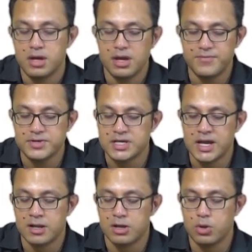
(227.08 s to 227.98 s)
Every
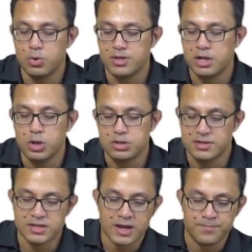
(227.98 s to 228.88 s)
day the coast
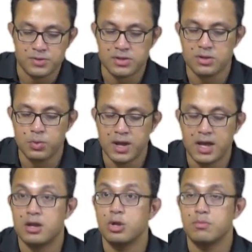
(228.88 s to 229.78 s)
looked the same, as though we
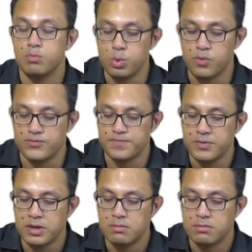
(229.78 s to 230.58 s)
had not moved.